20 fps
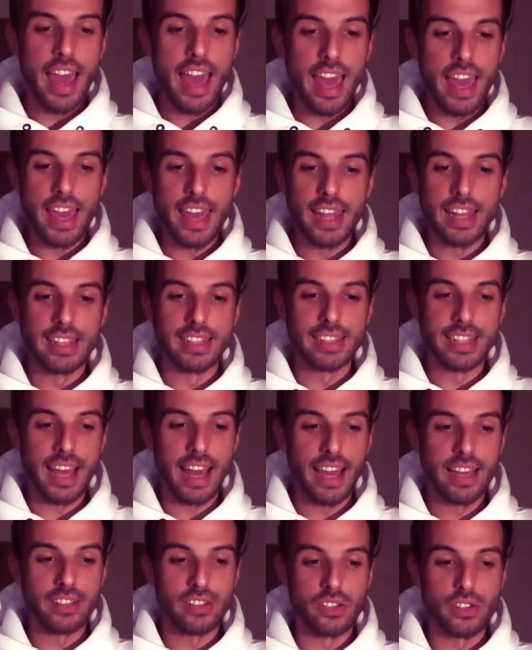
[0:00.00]
and
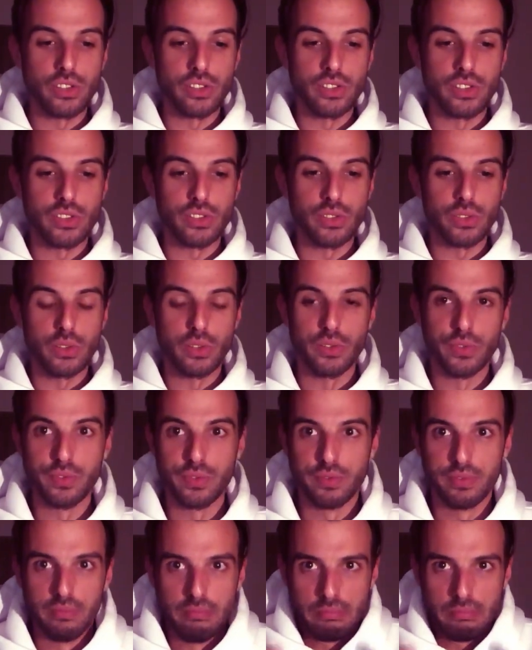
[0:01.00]
I just sort of